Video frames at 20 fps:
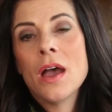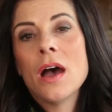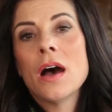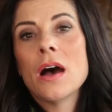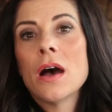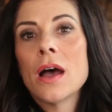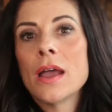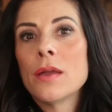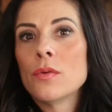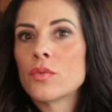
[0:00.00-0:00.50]

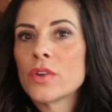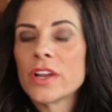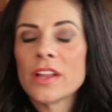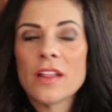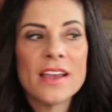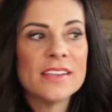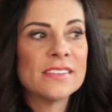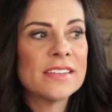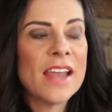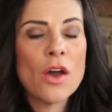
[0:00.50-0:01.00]
I
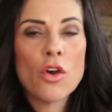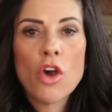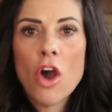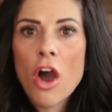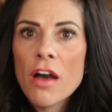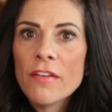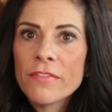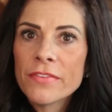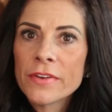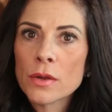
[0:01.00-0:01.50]
realized how
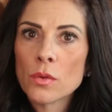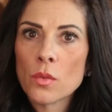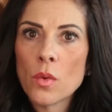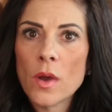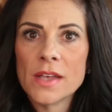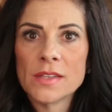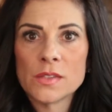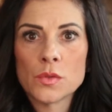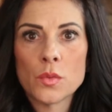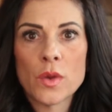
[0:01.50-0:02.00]
confident it
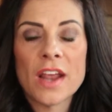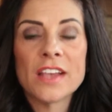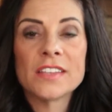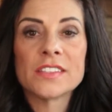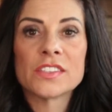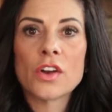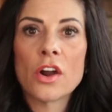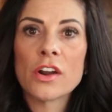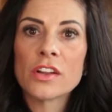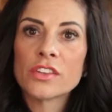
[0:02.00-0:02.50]
was when I
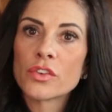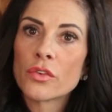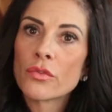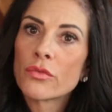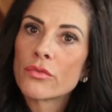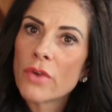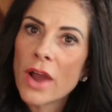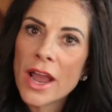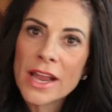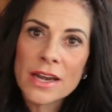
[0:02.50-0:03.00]
started to
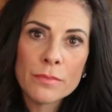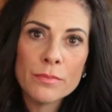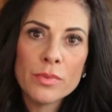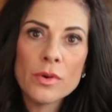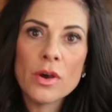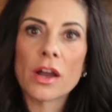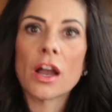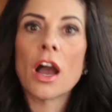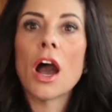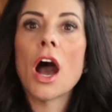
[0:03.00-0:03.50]
write a
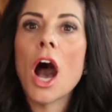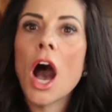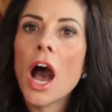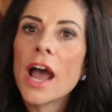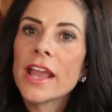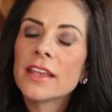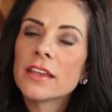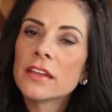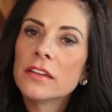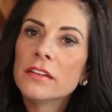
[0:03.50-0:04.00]
book. I
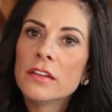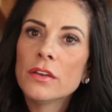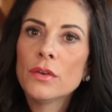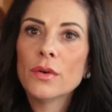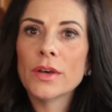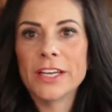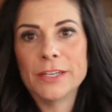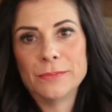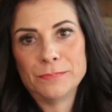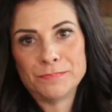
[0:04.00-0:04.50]
can do it.